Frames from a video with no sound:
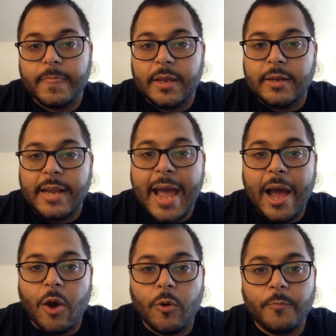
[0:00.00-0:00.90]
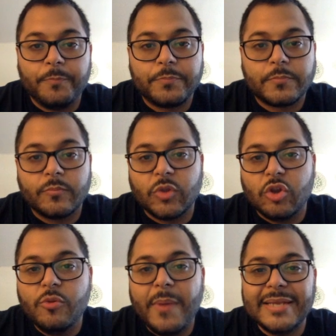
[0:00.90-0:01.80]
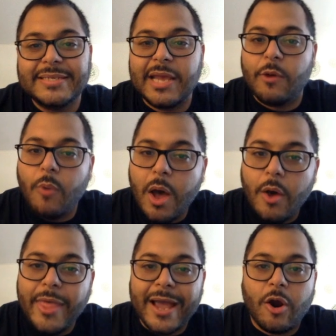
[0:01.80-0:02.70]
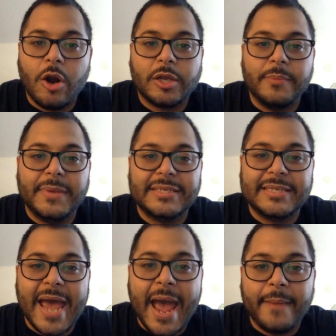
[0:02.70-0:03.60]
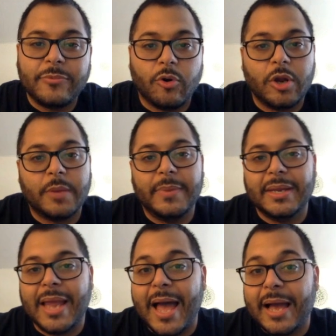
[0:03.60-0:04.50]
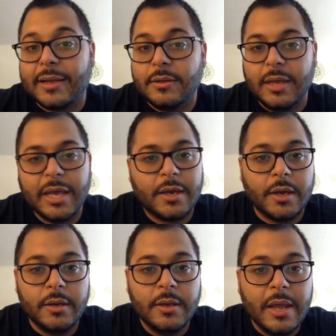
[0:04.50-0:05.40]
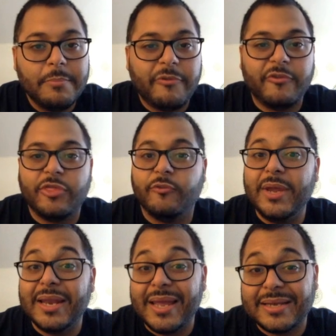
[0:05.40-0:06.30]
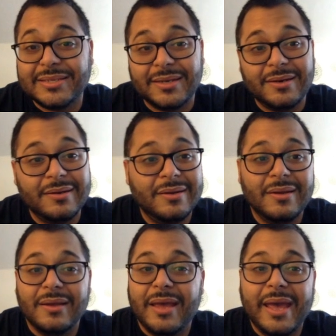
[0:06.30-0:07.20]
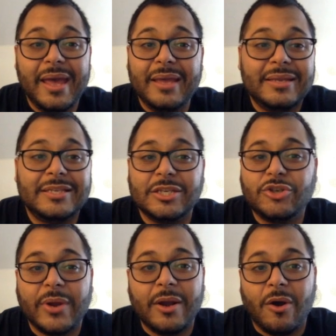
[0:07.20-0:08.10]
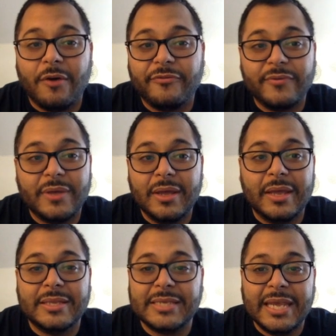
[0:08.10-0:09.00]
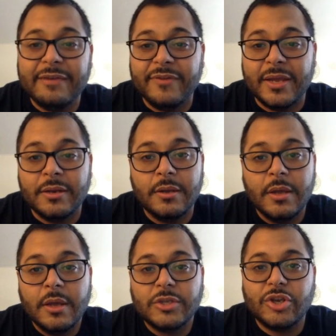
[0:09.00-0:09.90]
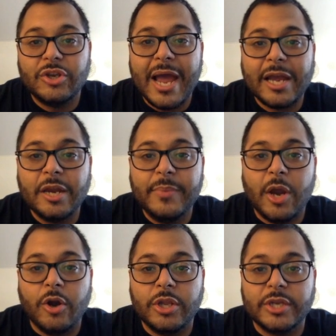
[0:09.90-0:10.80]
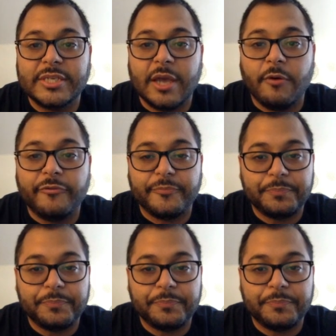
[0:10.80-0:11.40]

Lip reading: Now, you might say, well, that card could be zapped or it could be logged. It could, but for 3 Elixir, it's a trade-off. It's even, so you're not going to be hurting yourself.